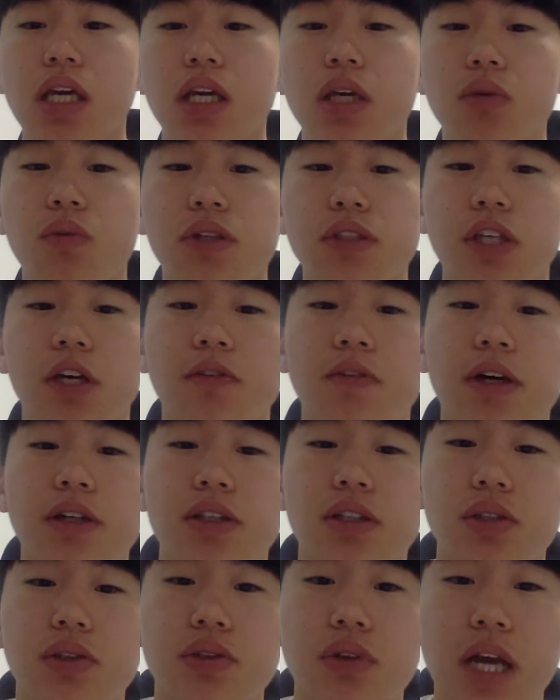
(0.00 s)
it was about
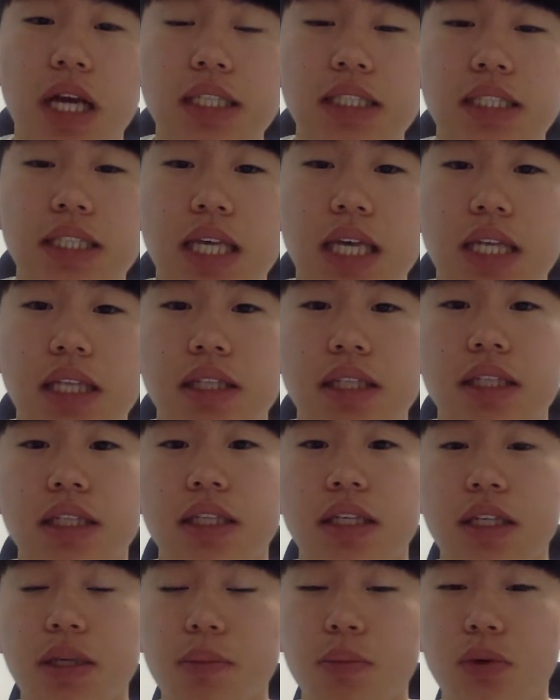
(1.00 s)
the grass that
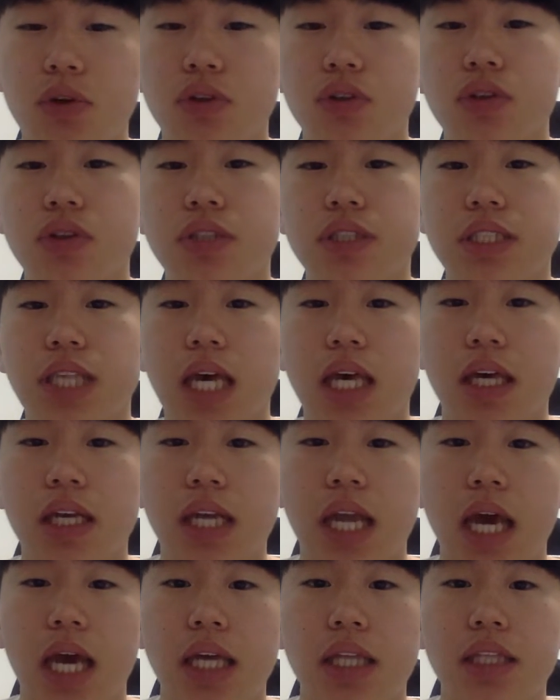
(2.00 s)
produces
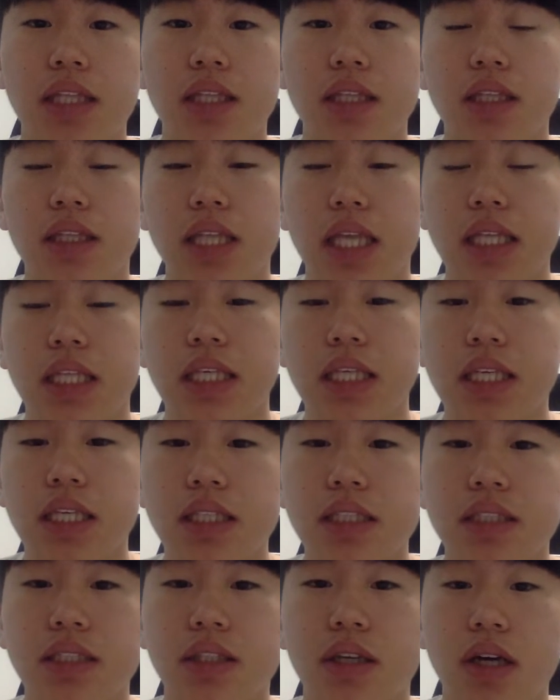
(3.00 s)
cyanide that
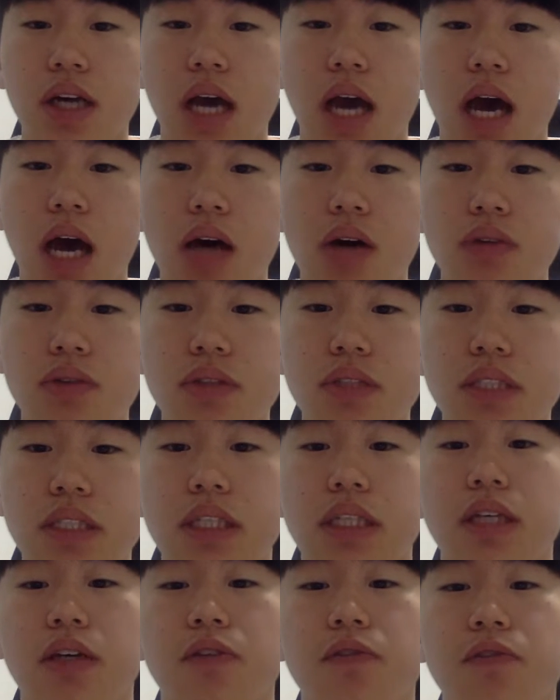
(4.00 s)
kills the cows.
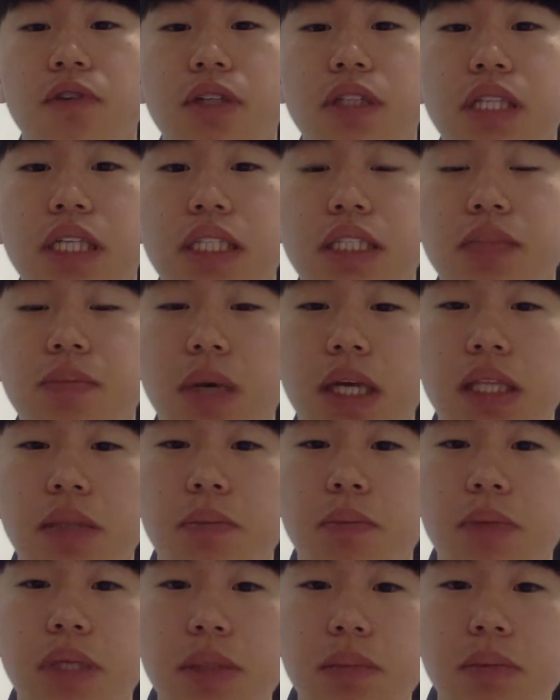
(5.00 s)
For this, many
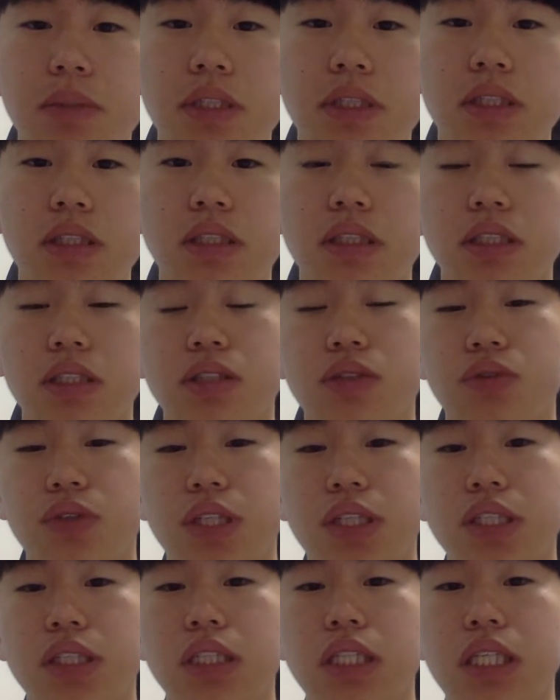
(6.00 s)
people
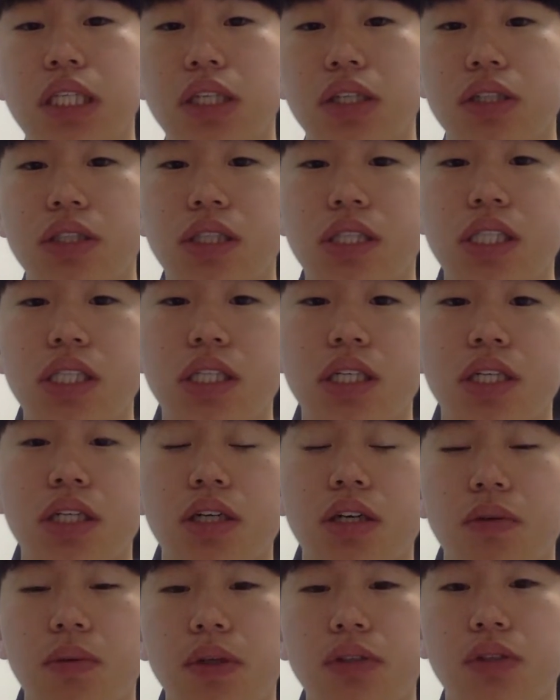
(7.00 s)
seriously consider
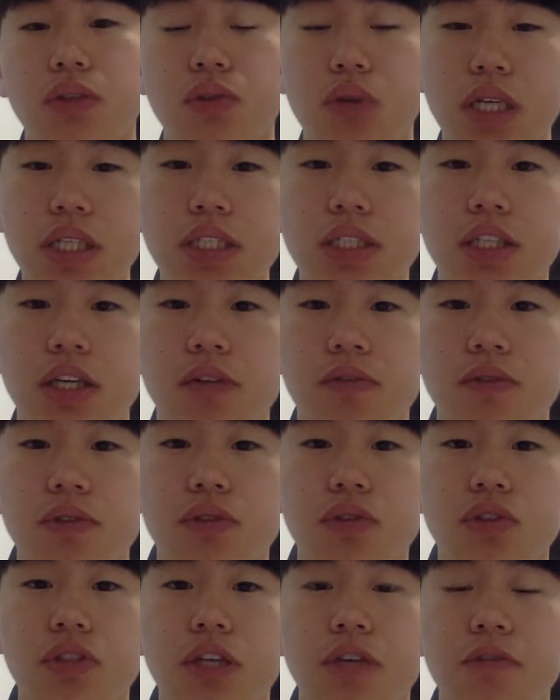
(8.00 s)
about the risks of
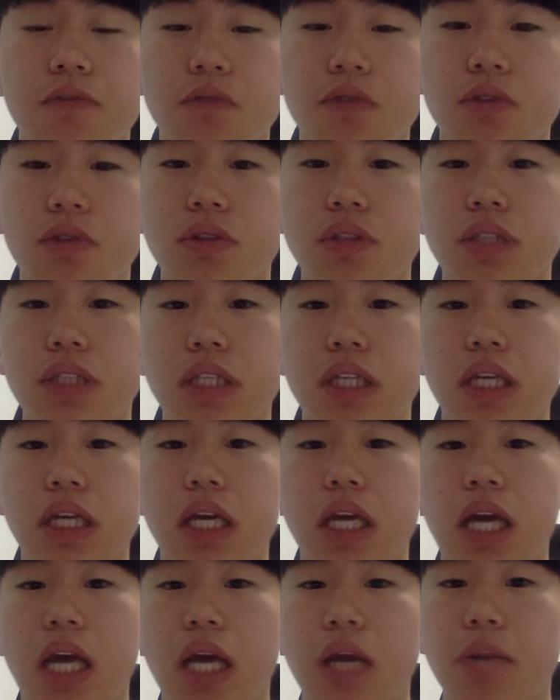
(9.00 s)
GM foods,
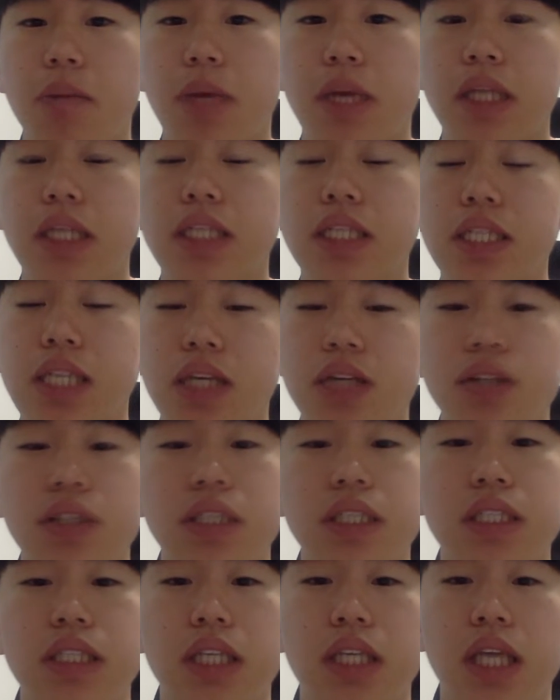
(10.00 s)
and many
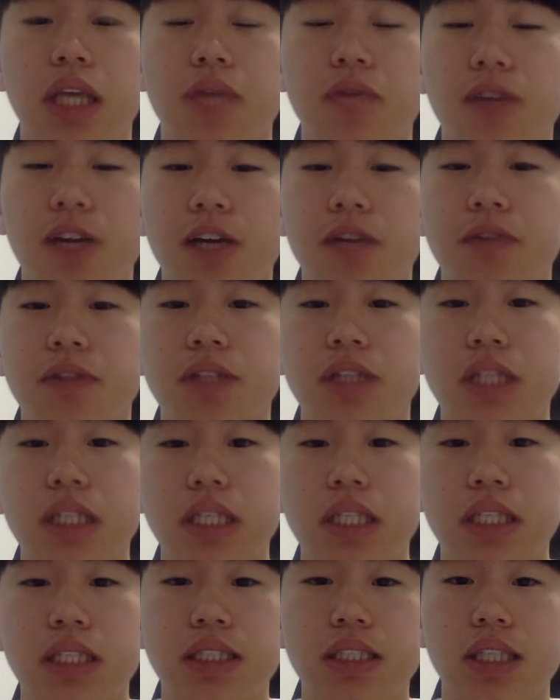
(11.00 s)
scientists and
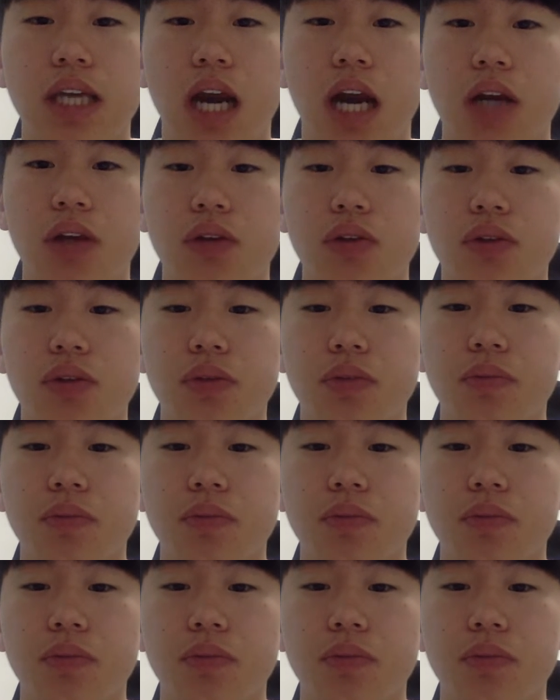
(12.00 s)
environmentalists argued.